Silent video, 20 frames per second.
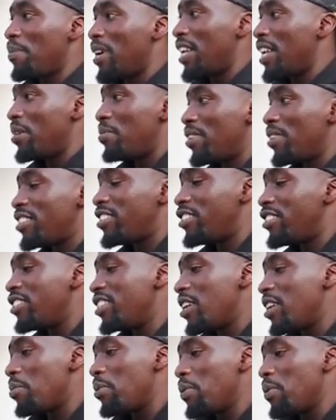My name is
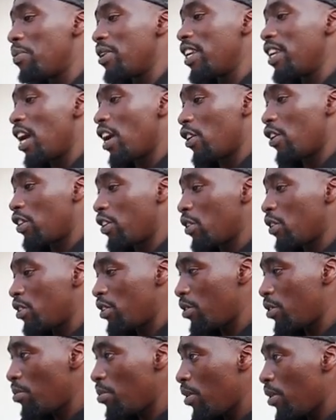G W Media on
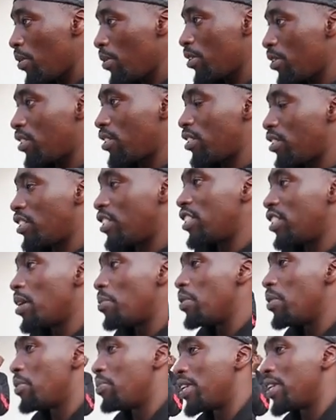YouTube. Okay. G
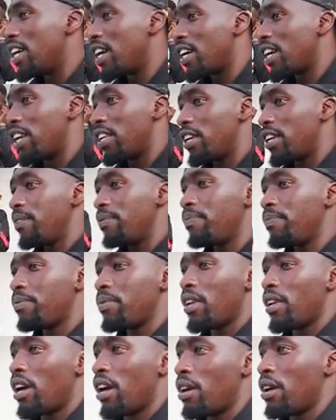W Media Kenya.
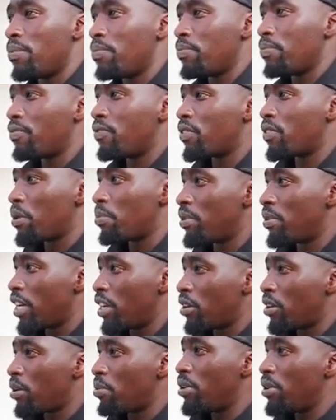Okay. Um, from
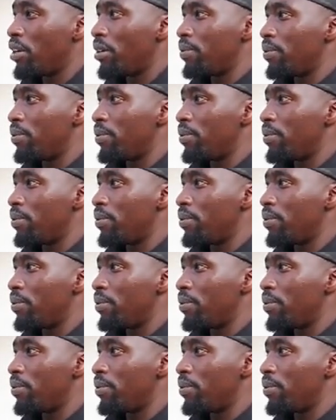Nairobi.